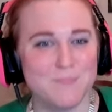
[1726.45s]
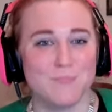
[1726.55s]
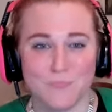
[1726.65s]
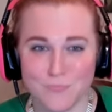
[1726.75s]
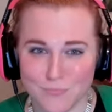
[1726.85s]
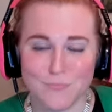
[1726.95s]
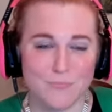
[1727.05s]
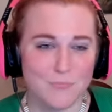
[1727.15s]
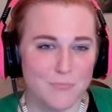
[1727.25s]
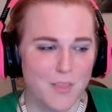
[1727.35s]
I don't know.
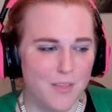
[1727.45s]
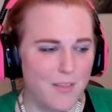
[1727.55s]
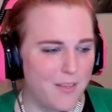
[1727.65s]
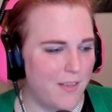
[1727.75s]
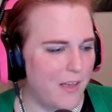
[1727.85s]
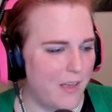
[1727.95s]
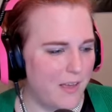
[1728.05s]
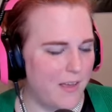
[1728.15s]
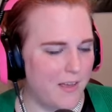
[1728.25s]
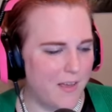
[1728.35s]
It's it it
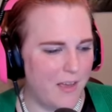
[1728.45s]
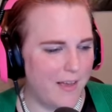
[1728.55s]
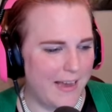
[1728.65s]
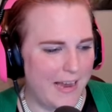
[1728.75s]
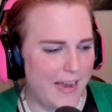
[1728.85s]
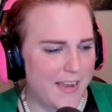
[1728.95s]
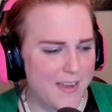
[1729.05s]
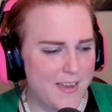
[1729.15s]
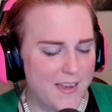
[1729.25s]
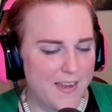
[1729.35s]
yeah.
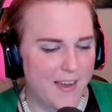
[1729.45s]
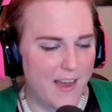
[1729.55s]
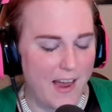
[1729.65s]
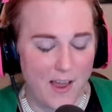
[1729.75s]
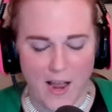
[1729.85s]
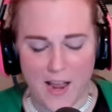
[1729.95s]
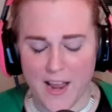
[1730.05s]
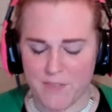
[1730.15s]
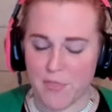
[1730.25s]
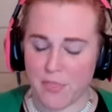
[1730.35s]
I I, I
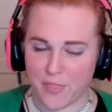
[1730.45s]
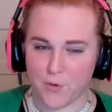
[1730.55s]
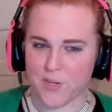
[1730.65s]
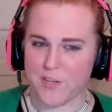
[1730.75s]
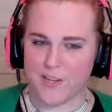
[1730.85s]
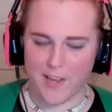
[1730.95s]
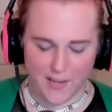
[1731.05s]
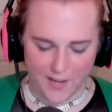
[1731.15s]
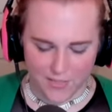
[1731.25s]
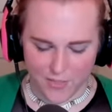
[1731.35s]
have a theory,
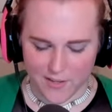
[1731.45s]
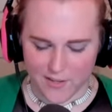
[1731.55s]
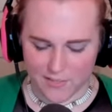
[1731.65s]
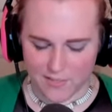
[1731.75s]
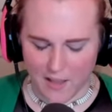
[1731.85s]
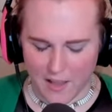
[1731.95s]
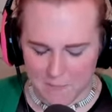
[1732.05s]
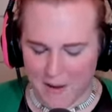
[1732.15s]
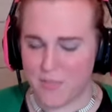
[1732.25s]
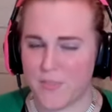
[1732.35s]
and I think uh,
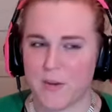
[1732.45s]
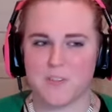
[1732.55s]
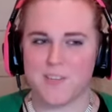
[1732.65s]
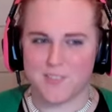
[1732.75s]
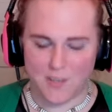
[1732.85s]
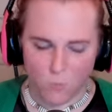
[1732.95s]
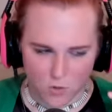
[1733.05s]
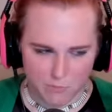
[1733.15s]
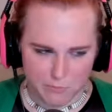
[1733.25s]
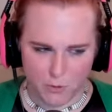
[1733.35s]
my theory is that
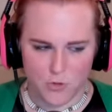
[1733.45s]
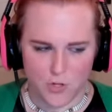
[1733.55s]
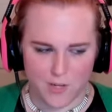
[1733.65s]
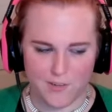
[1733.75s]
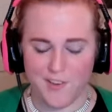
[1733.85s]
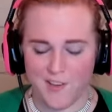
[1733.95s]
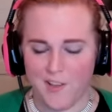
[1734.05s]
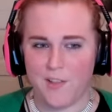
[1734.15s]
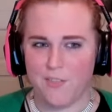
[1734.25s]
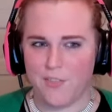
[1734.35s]
we're approaching
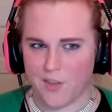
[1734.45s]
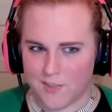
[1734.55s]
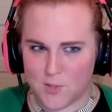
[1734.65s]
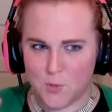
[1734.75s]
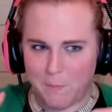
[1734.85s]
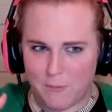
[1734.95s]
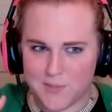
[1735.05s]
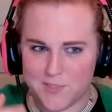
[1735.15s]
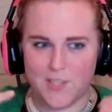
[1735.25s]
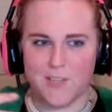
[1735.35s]
the
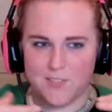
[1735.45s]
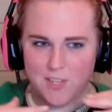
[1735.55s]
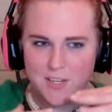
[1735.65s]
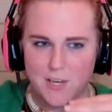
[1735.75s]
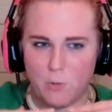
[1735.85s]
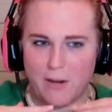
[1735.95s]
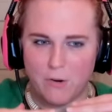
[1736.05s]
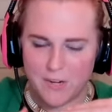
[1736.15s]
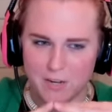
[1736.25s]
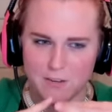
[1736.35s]
conspiracy
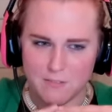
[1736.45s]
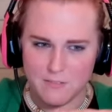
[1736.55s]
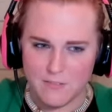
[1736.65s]
singularity.